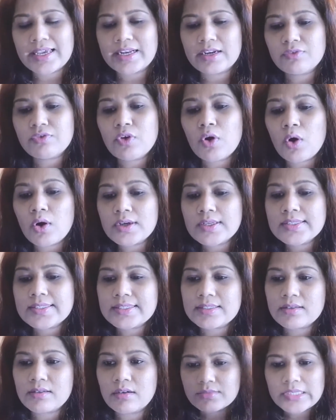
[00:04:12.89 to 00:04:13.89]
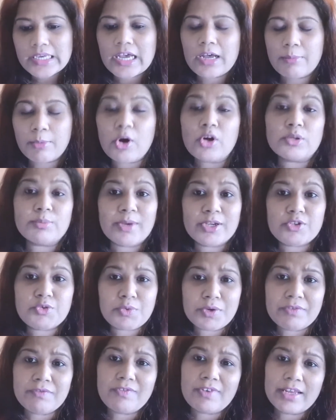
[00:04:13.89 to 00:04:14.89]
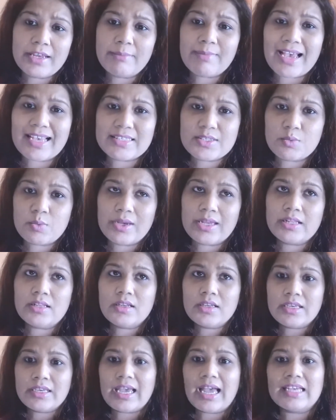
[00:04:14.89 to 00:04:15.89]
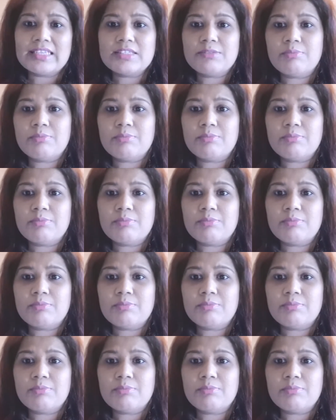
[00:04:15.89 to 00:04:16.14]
And of course, yeah, about my twin flame as well. He has